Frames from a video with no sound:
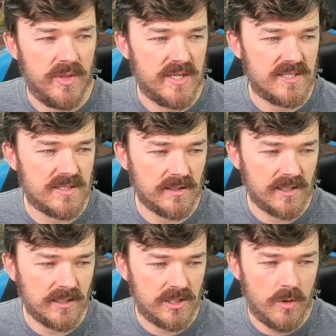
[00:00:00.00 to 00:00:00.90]
This is a
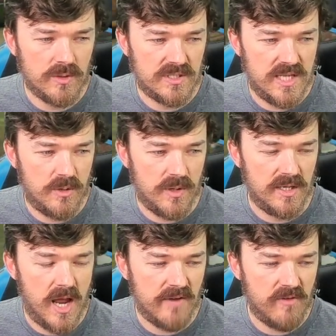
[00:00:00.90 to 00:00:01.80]
little known
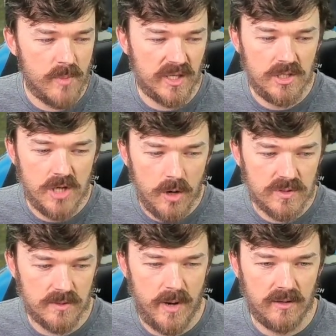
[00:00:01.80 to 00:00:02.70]
secret. Not everybody
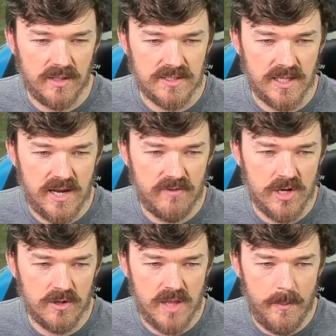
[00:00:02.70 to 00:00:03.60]
knows about this. I never
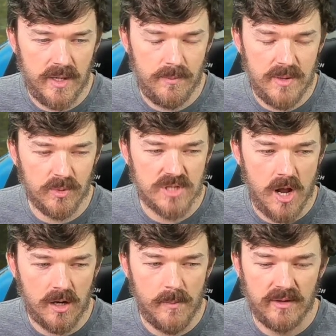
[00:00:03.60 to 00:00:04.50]
hear that many people
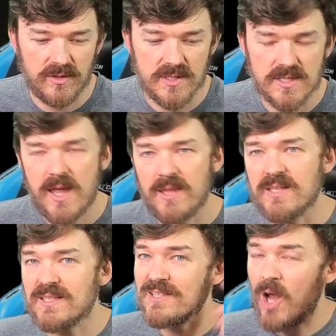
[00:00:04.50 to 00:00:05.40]
talk about this.
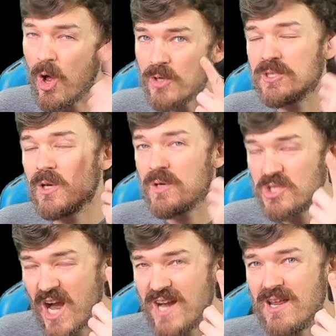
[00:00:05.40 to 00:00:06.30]
This is also a
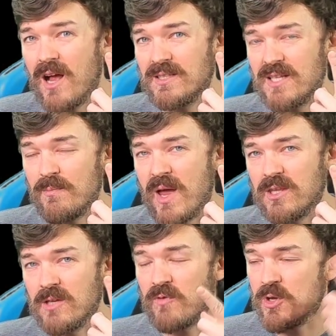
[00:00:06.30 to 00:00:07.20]
shiny hunting
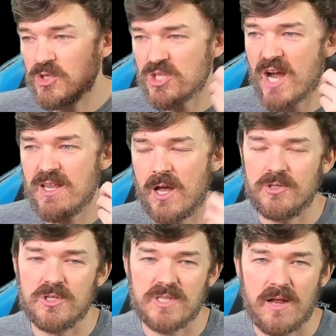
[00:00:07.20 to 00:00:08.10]
method for you shiny
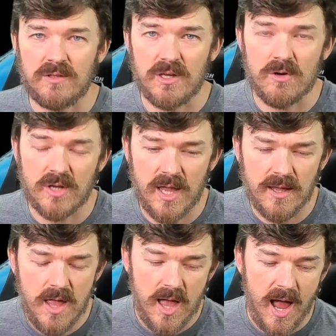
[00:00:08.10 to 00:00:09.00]
hunters out there,
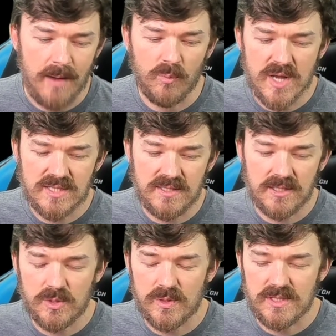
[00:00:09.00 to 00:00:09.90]
okay? I'm
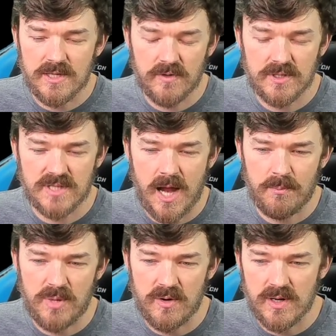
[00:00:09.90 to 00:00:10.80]
resting to a different
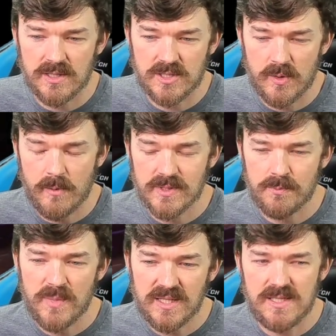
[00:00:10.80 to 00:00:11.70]
time period, so it was
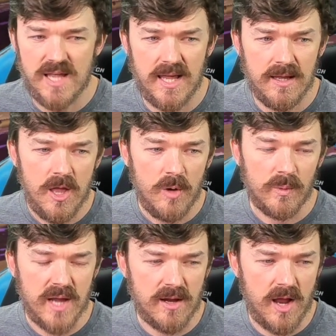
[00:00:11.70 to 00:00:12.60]
midday
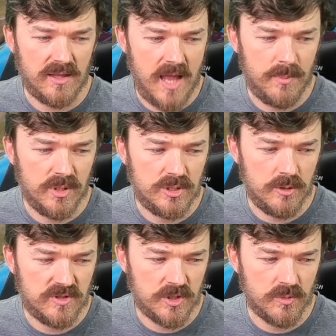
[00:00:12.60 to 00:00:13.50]
when I got that
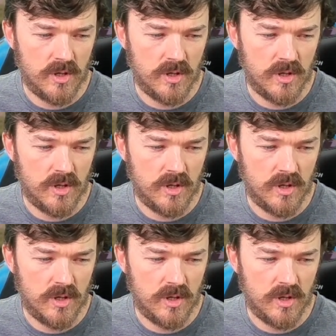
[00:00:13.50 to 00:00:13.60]
Bidoof to run